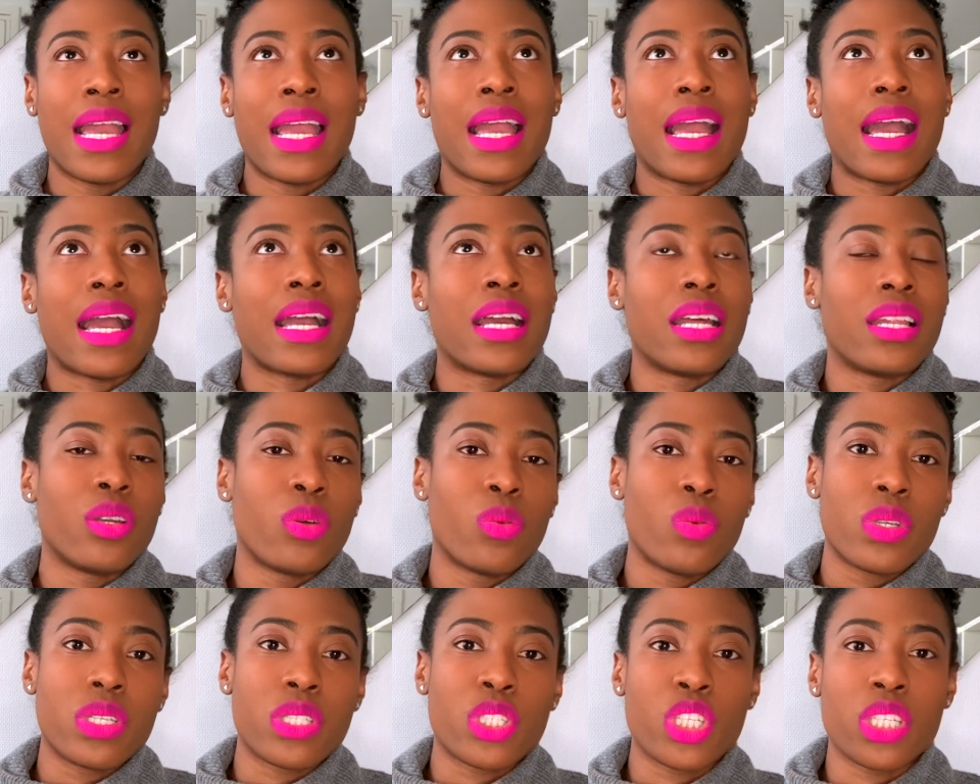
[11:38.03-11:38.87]
it
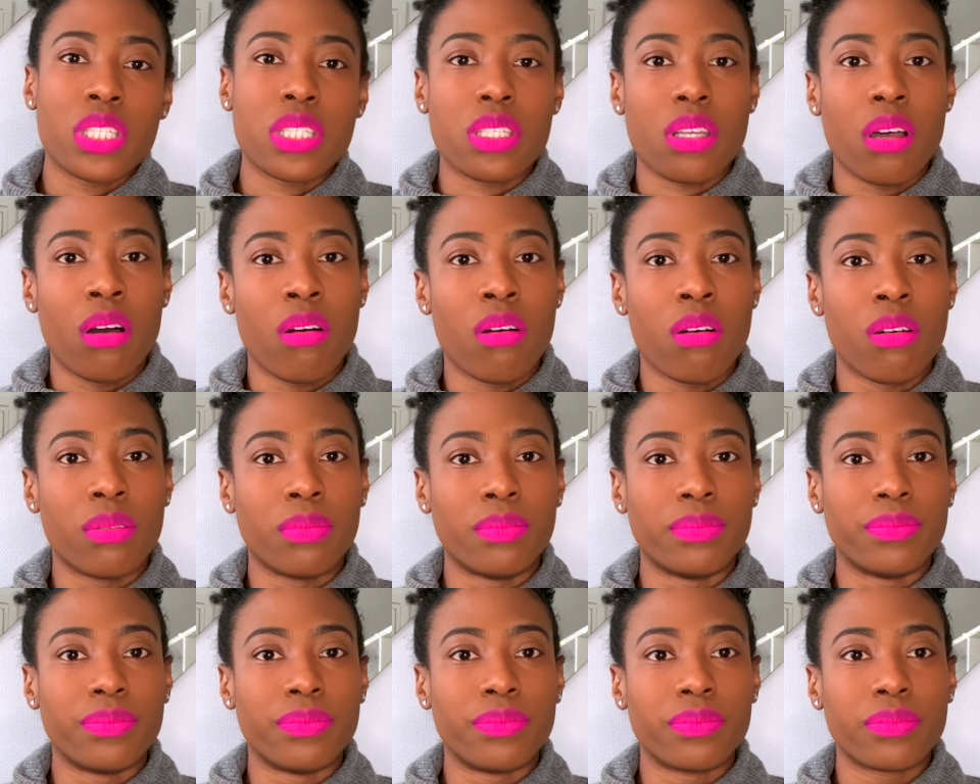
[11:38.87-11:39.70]
was just
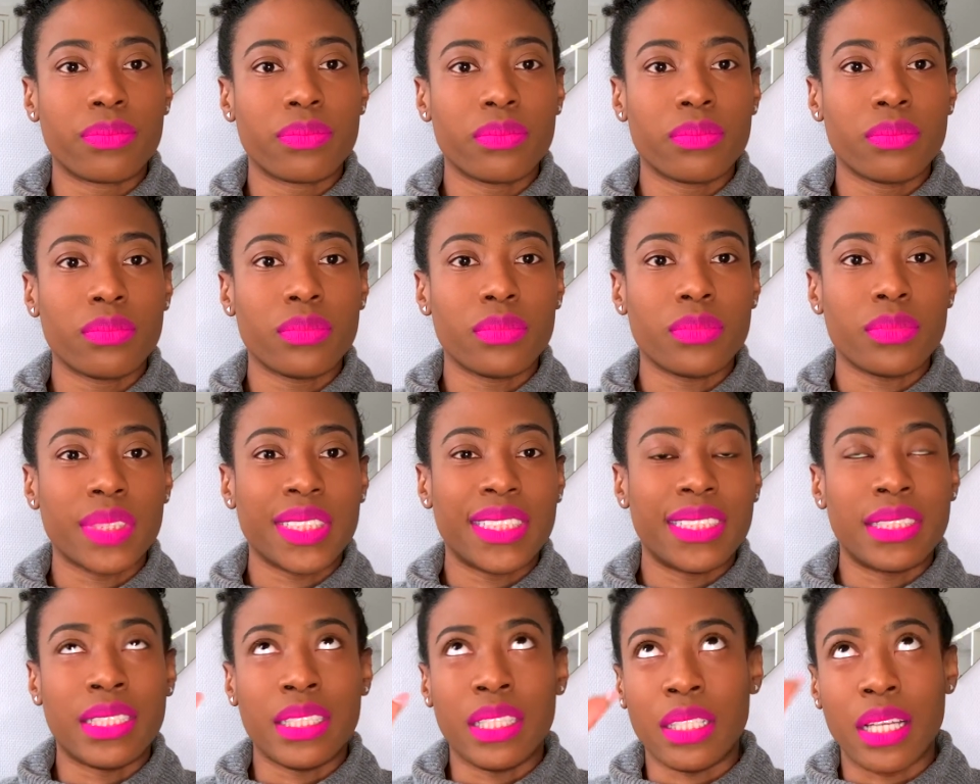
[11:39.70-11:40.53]

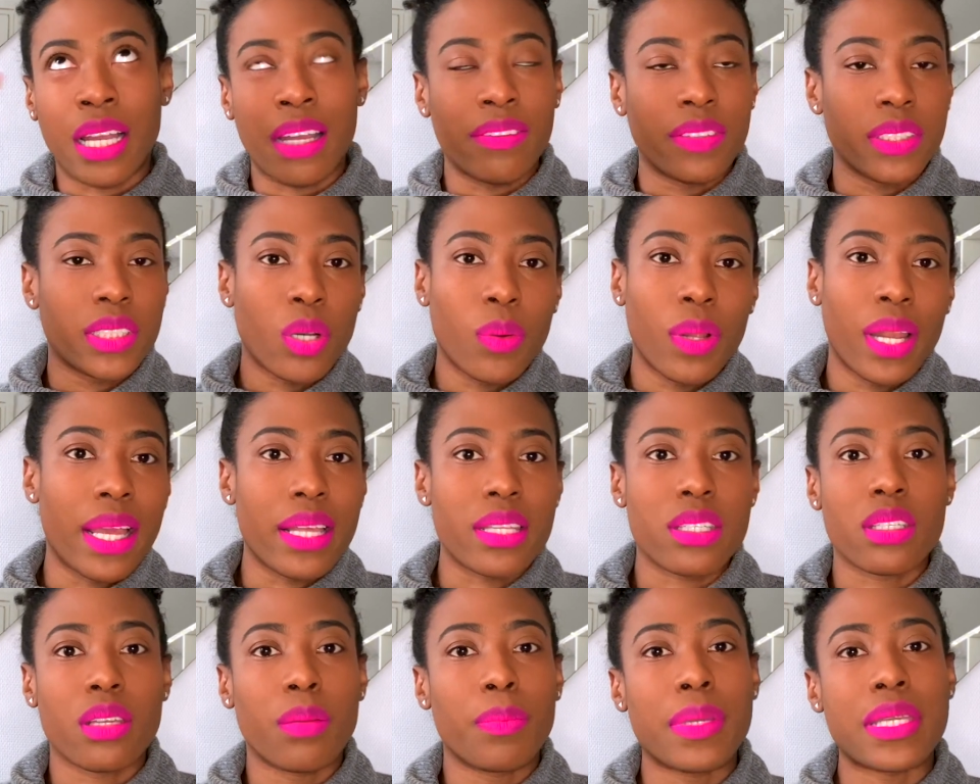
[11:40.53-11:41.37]
the Eiffel Tower
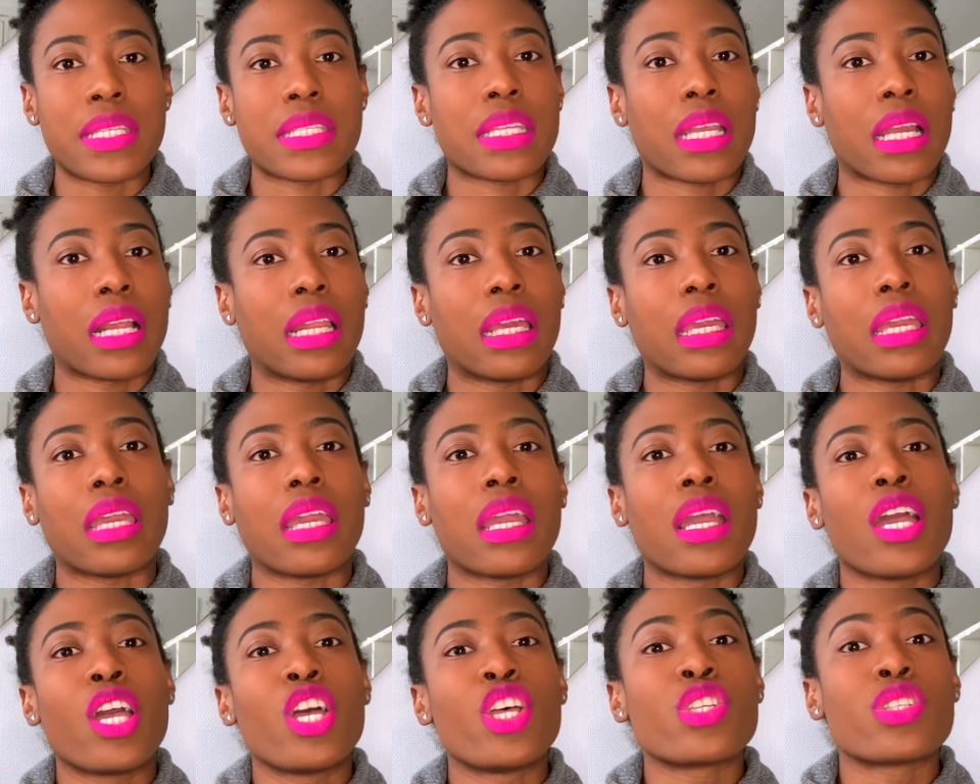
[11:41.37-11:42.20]
lights up basically.
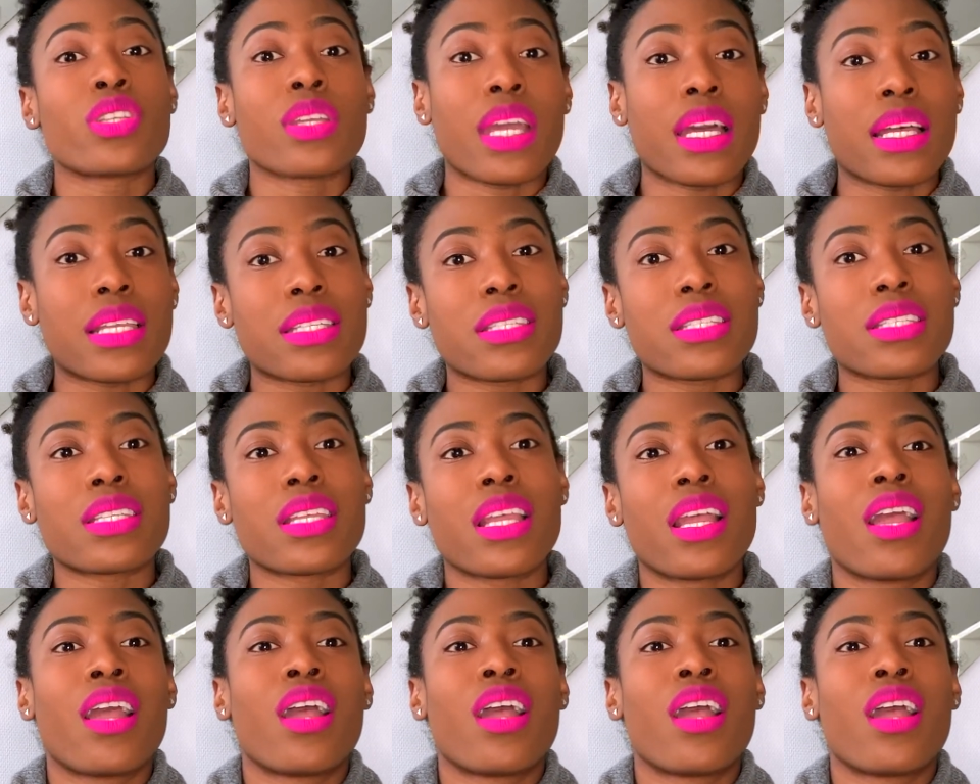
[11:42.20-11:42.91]
So yes.